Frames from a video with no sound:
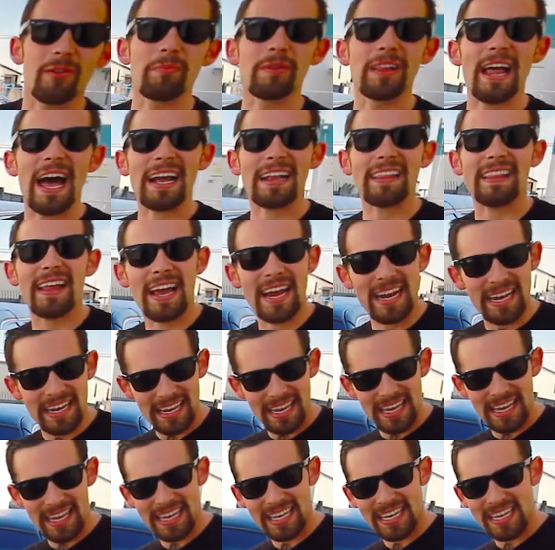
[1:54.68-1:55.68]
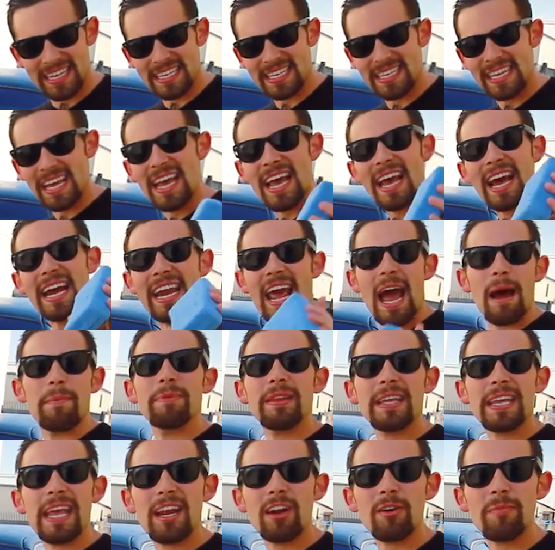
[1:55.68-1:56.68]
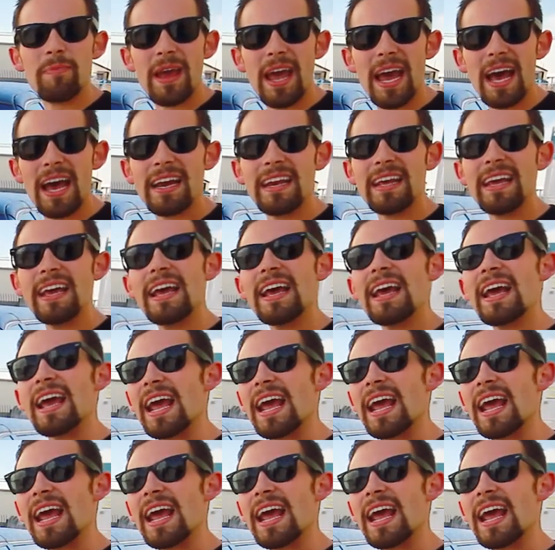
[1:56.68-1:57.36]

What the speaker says: our black light is an applicator pad.